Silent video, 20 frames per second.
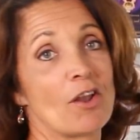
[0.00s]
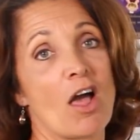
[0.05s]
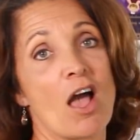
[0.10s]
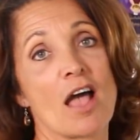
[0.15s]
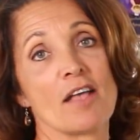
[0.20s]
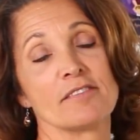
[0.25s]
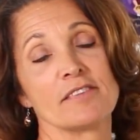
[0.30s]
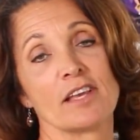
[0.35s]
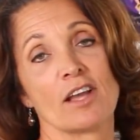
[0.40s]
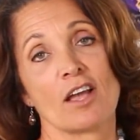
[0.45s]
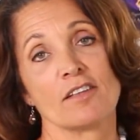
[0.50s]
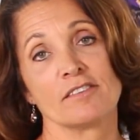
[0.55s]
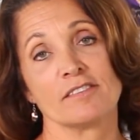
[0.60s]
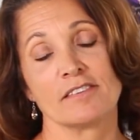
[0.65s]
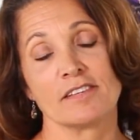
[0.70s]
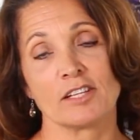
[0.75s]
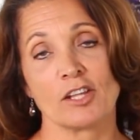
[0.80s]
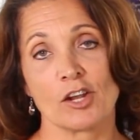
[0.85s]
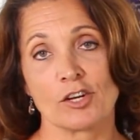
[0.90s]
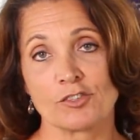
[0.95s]
loss, that
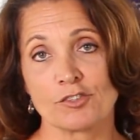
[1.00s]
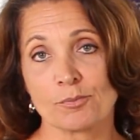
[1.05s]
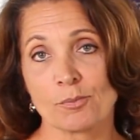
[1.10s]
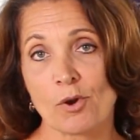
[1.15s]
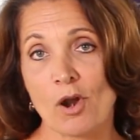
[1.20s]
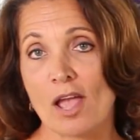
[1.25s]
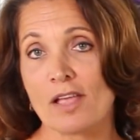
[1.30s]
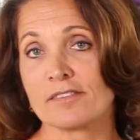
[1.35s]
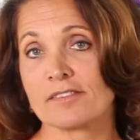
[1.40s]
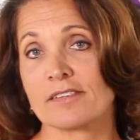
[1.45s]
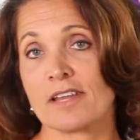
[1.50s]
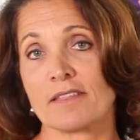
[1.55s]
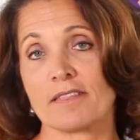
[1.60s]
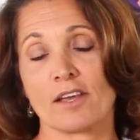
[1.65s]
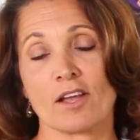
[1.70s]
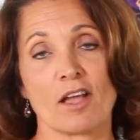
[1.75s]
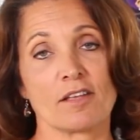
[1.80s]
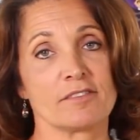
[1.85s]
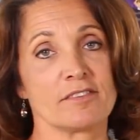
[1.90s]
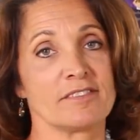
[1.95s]
causes enlarged prostate,
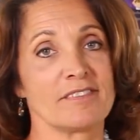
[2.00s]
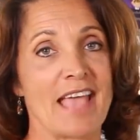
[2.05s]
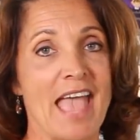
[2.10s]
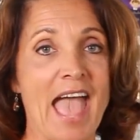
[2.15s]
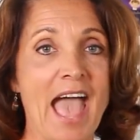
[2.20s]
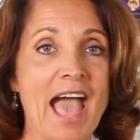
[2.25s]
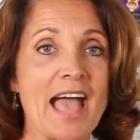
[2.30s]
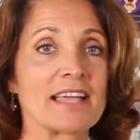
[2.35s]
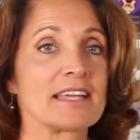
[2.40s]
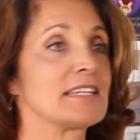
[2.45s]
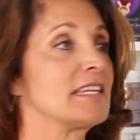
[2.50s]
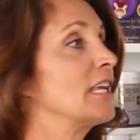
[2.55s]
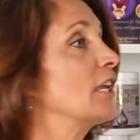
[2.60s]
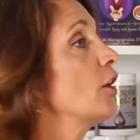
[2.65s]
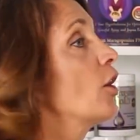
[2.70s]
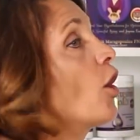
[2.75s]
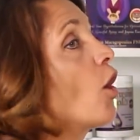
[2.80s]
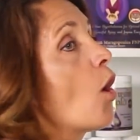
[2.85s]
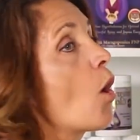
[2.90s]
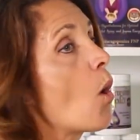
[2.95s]
that causes
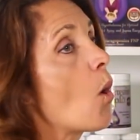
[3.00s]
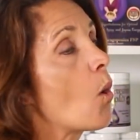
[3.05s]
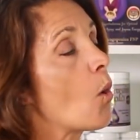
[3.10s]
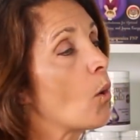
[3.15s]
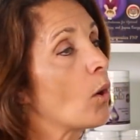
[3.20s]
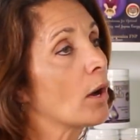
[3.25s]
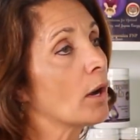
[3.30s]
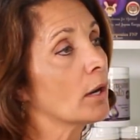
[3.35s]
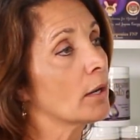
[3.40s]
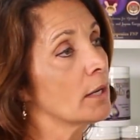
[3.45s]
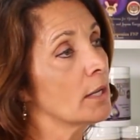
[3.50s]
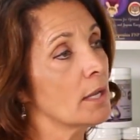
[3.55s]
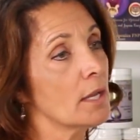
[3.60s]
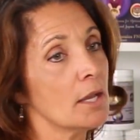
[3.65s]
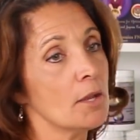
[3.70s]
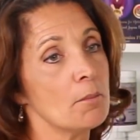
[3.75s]
acne or